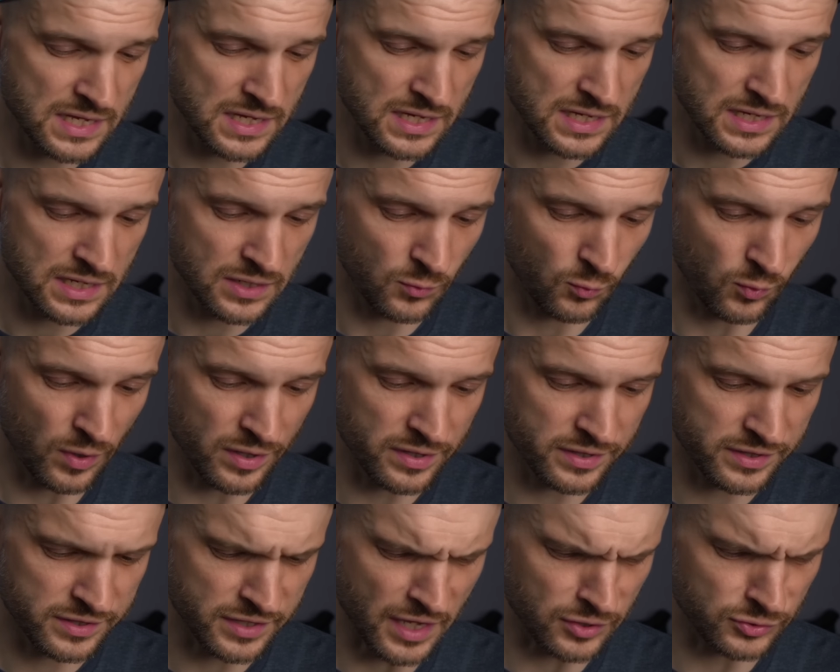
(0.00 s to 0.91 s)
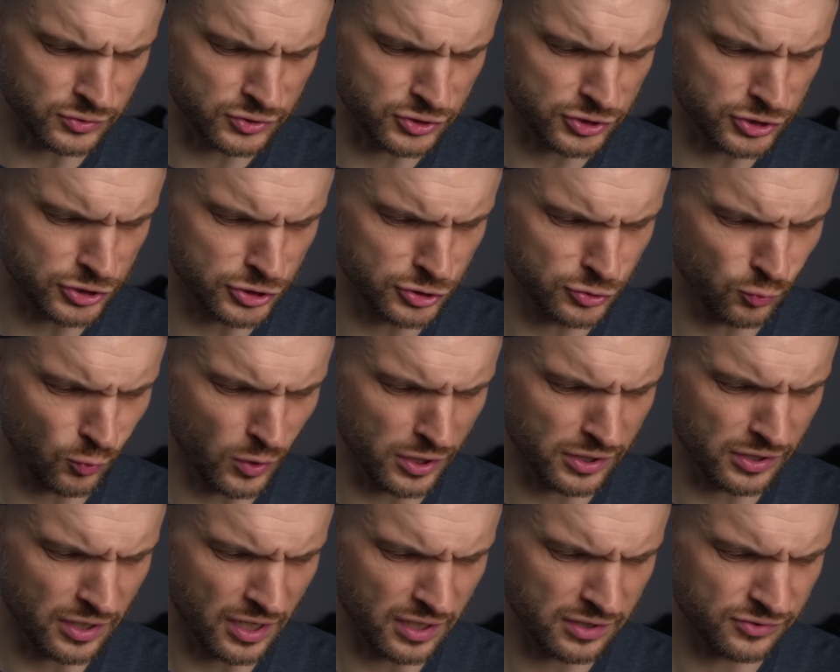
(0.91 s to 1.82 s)
video, you might recall me
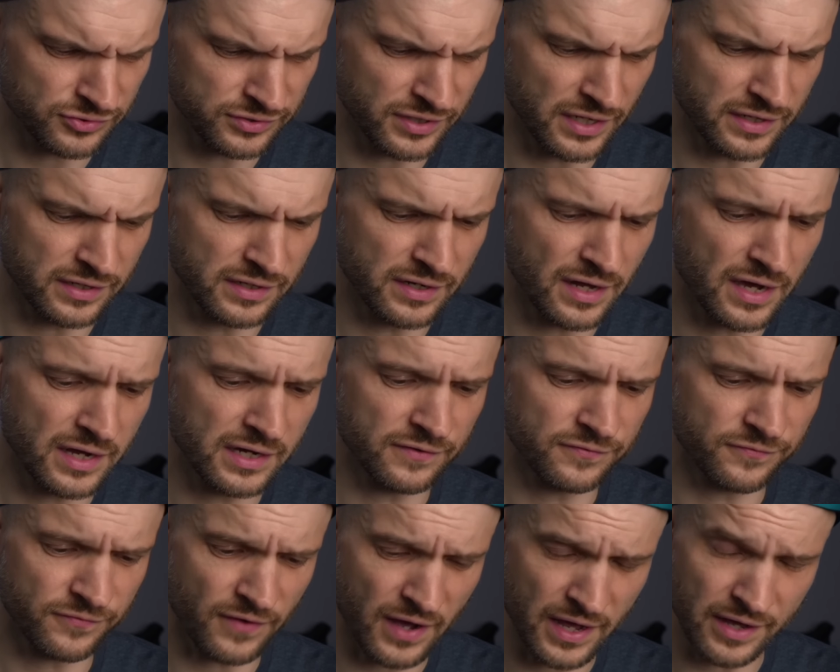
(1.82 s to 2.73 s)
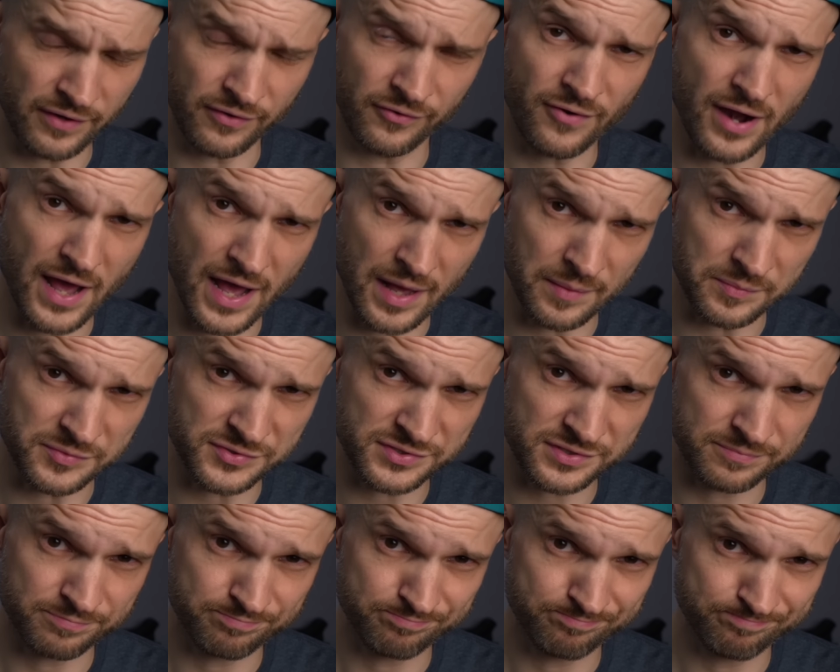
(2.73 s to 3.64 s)
selecting these Feder wheels
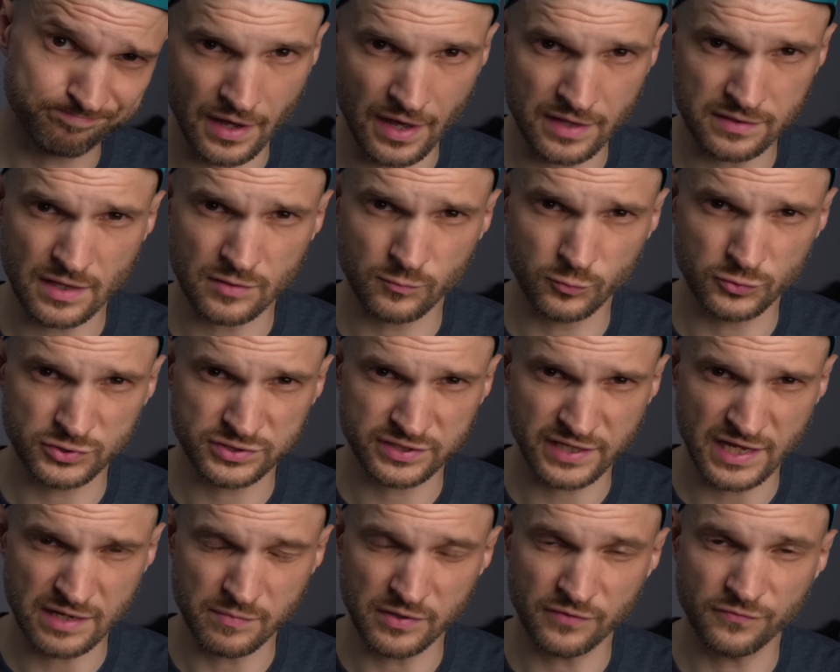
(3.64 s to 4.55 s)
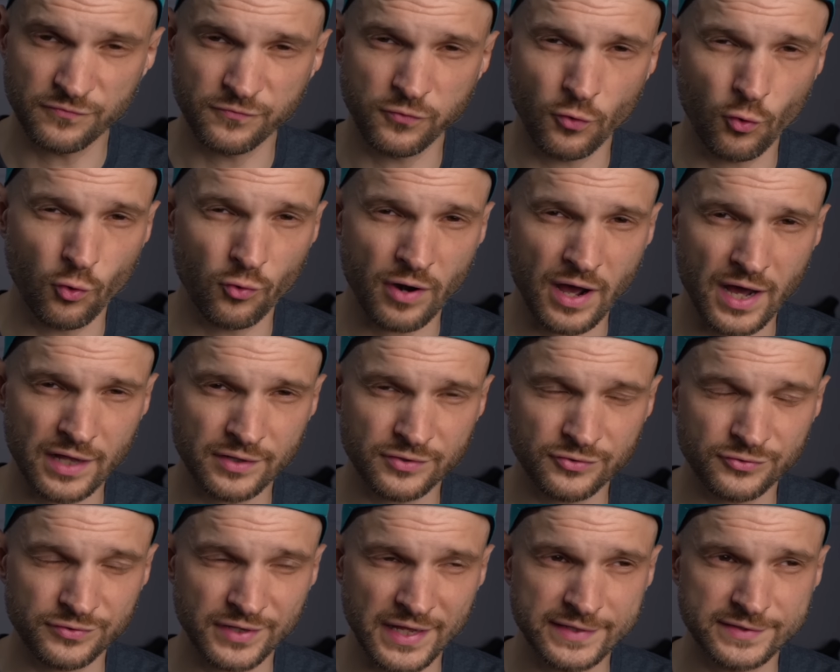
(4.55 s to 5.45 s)
for my imaginary bike build.
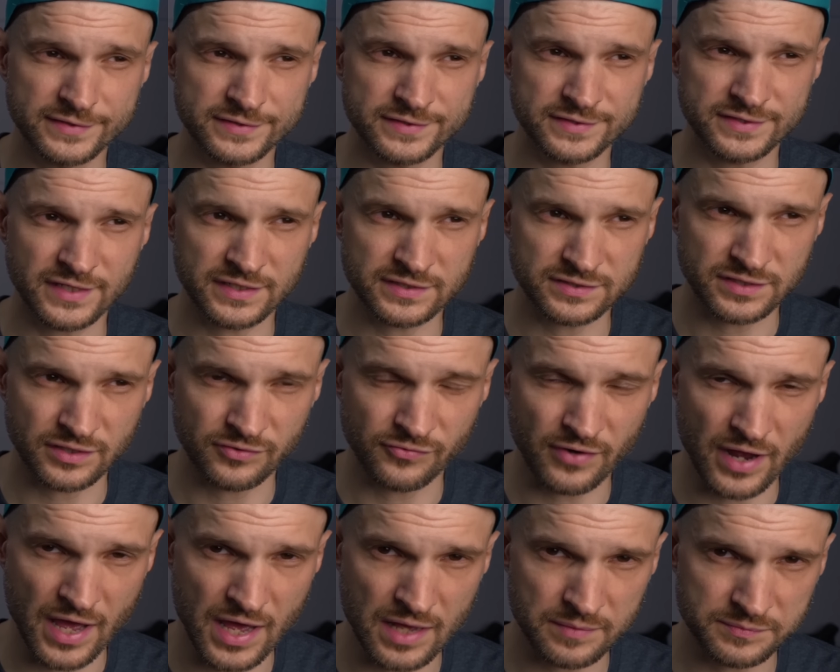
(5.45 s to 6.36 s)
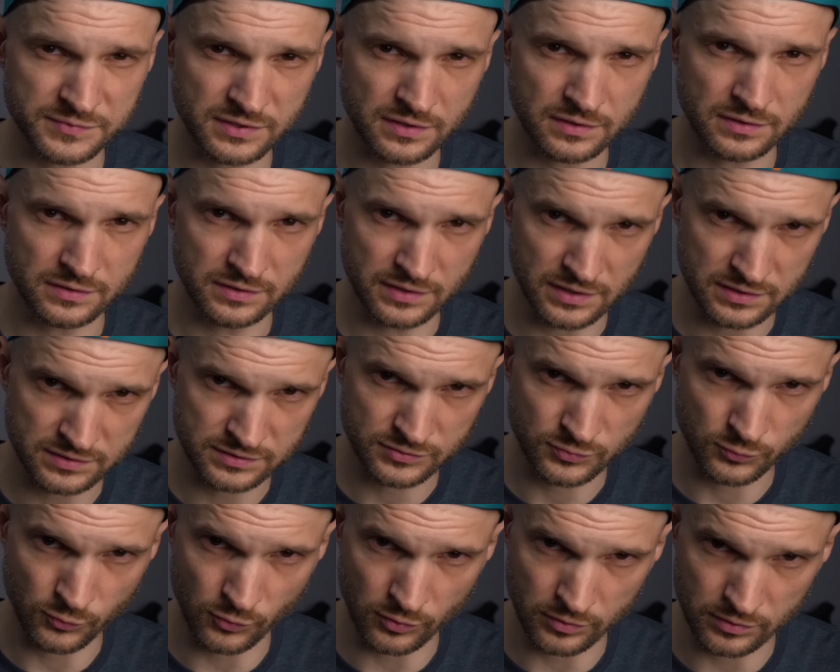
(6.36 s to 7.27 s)
Truth be told, at the time of
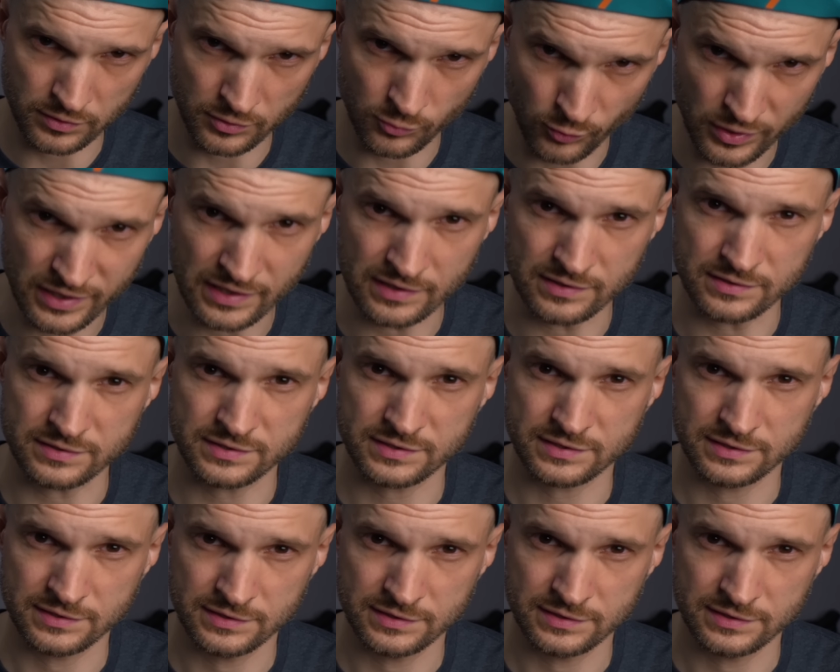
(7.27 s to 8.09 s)
making that video, the